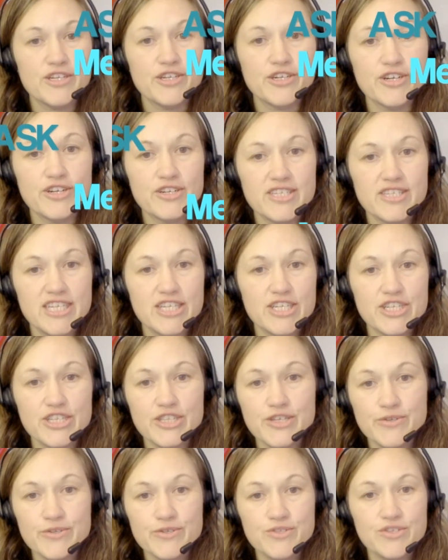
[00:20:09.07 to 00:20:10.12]
you're teaching
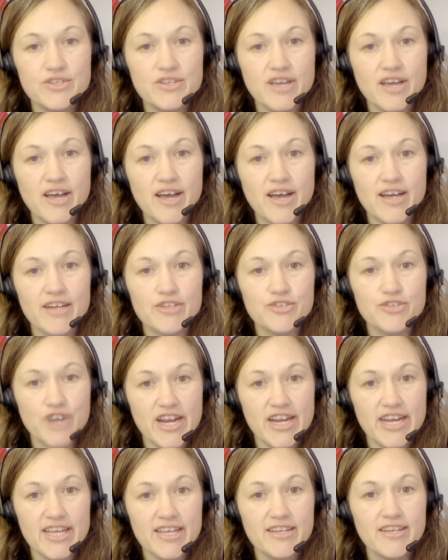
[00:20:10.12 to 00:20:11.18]
those
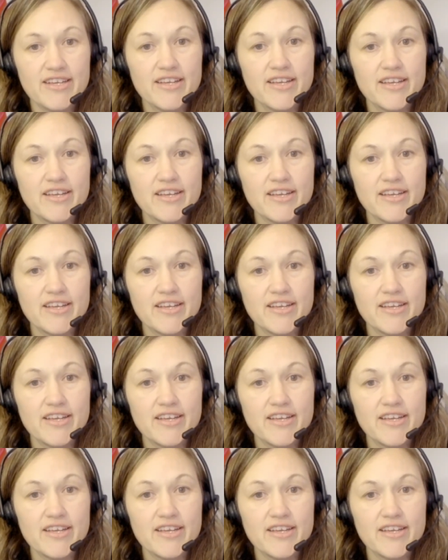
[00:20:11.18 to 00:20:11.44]
training